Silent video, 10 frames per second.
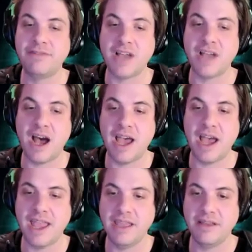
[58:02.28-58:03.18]

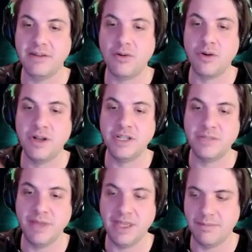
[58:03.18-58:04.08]
eye orange
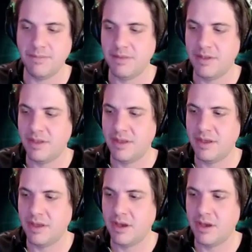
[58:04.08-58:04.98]
meme
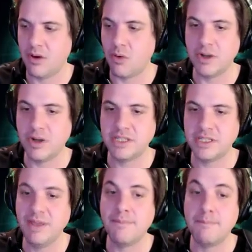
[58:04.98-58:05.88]

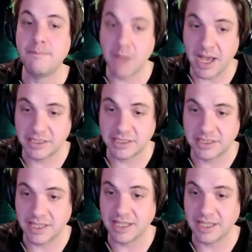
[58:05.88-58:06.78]

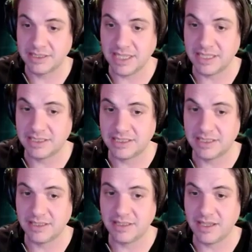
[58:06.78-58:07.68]
must
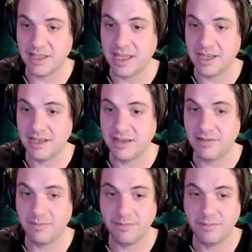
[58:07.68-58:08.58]
exist in
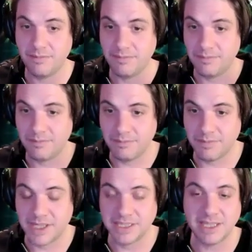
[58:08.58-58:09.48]

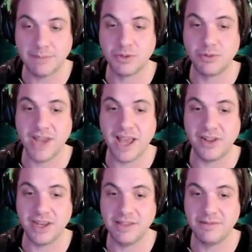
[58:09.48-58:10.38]
conceptual
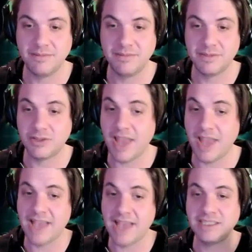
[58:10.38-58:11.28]
reality. So it
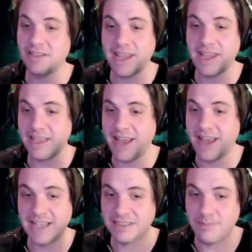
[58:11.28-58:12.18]
has
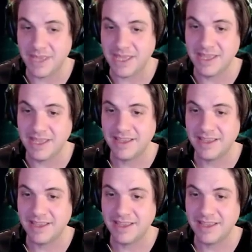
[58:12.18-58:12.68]
to be